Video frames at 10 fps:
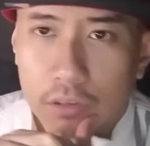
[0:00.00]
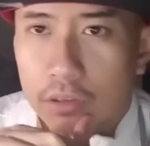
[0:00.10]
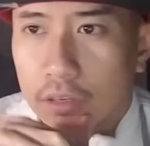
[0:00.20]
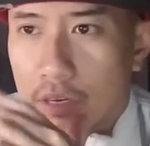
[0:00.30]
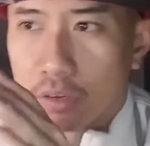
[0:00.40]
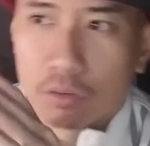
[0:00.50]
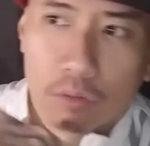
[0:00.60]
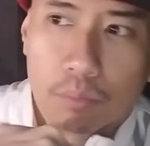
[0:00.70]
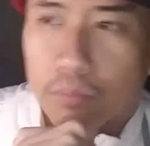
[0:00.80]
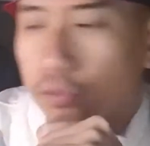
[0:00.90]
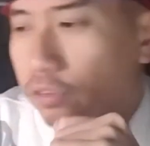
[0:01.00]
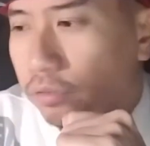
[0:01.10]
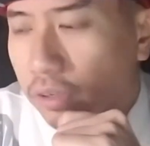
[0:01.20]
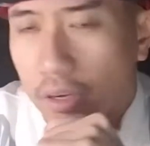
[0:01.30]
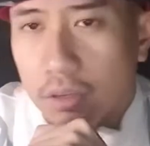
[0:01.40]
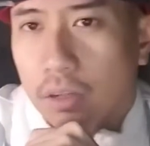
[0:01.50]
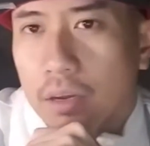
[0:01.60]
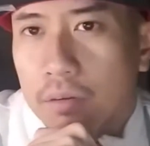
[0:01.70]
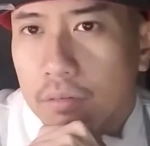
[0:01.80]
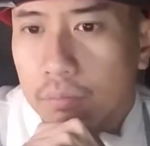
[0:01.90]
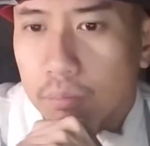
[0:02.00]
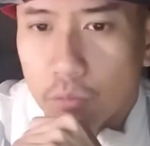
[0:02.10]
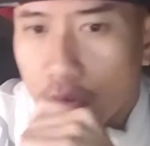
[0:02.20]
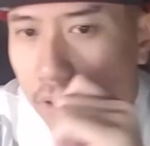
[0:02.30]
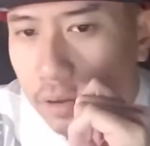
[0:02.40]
like just kind of like moving